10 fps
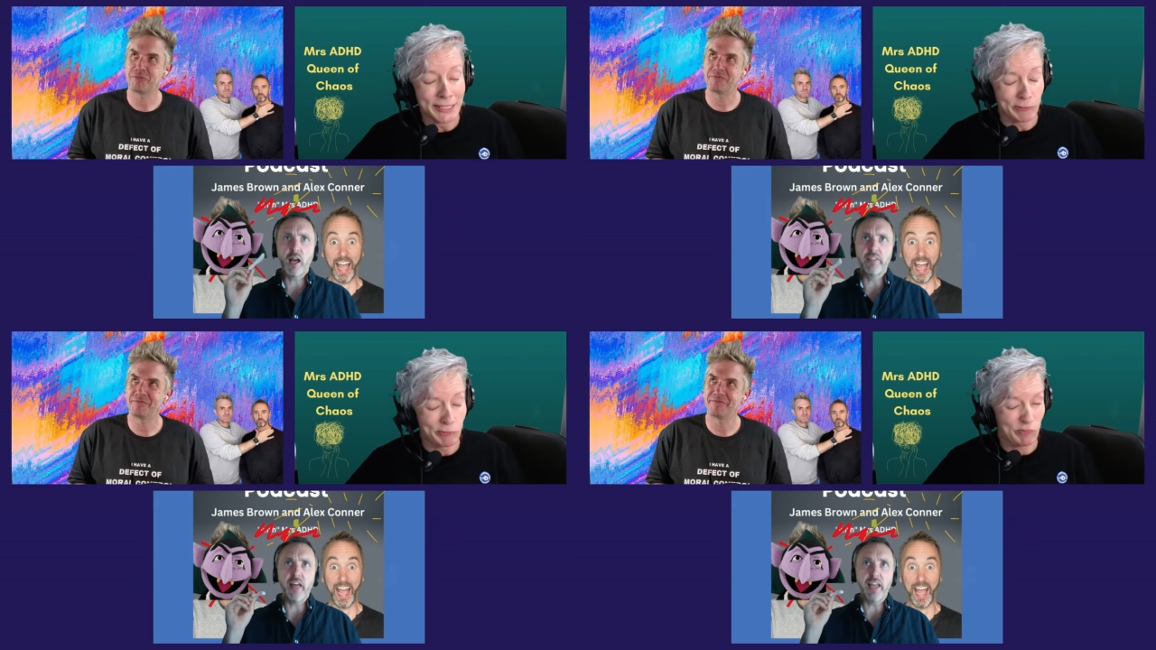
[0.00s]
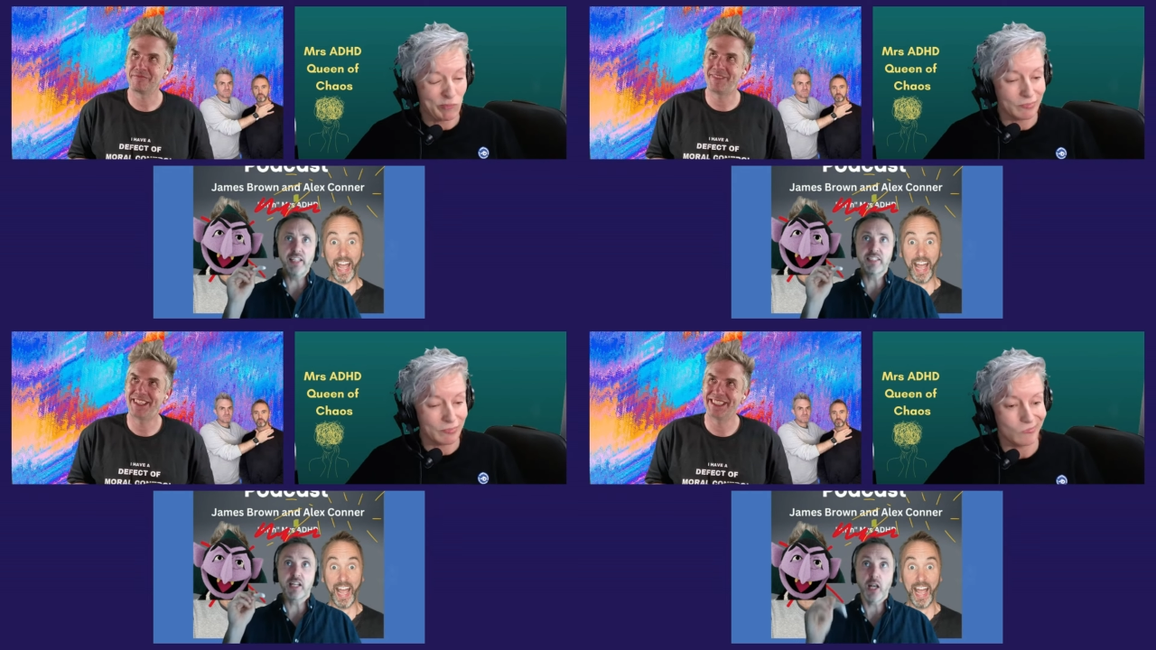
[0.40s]
Speaker 1: And that
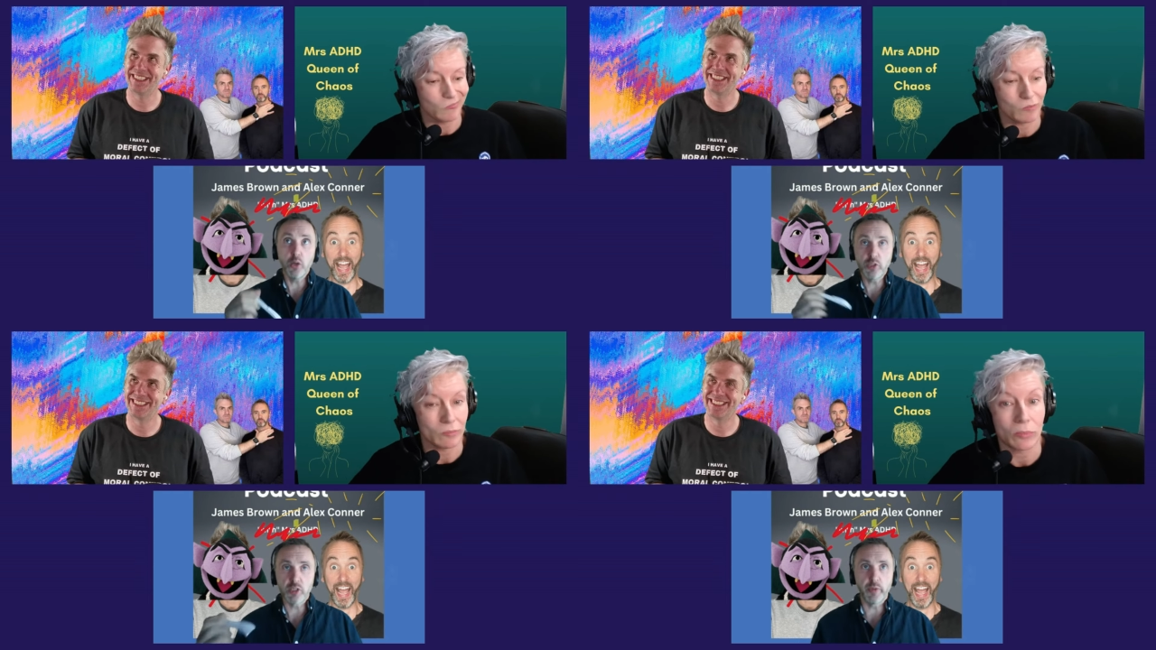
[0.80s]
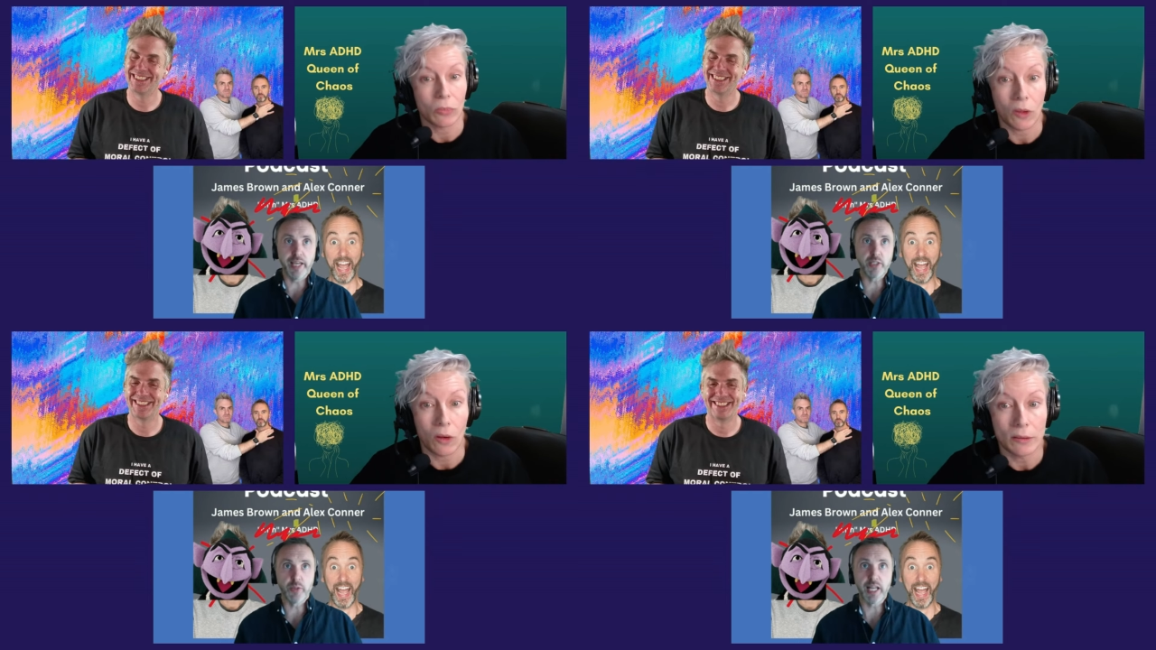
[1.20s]
is the closer we
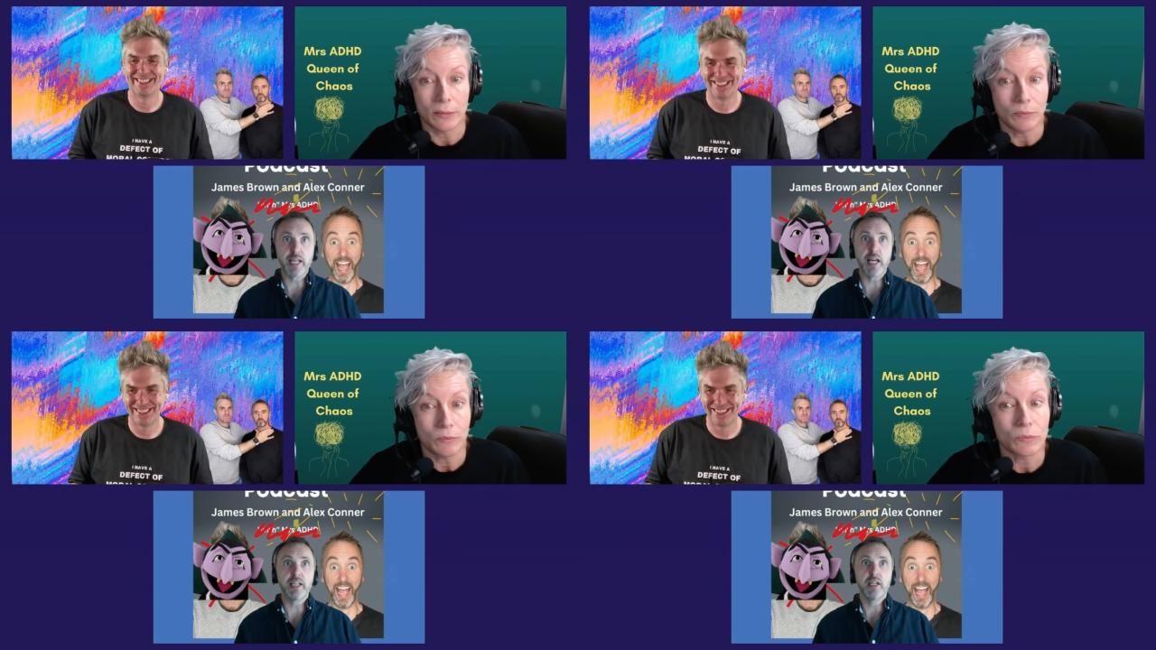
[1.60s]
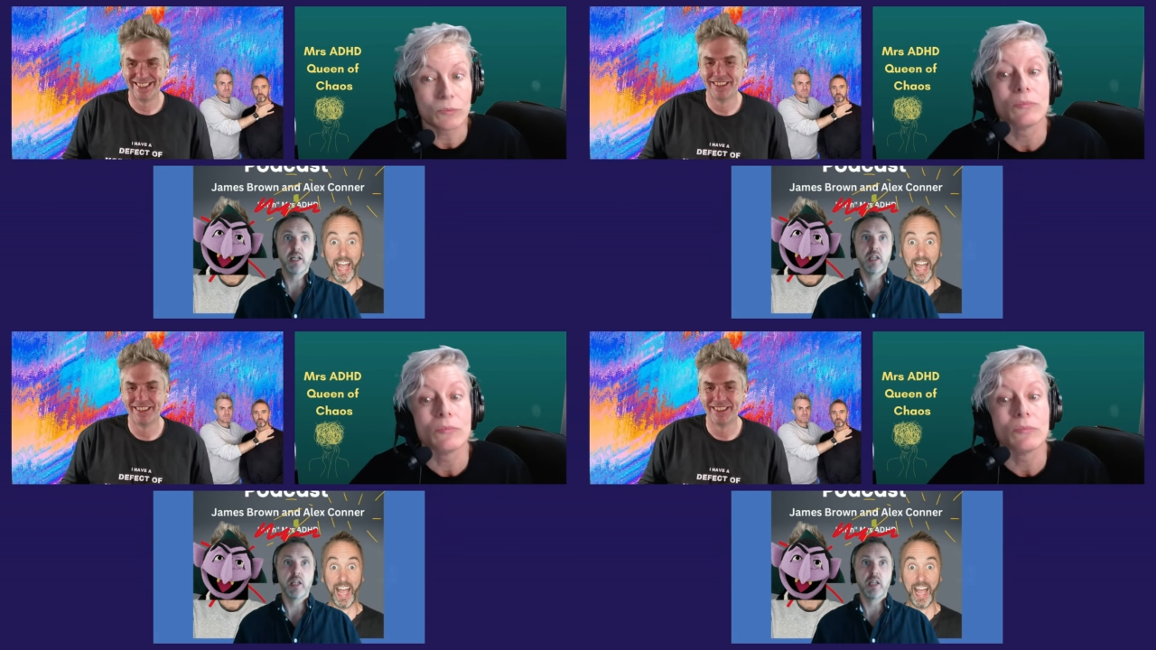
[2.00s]
get to a deadline,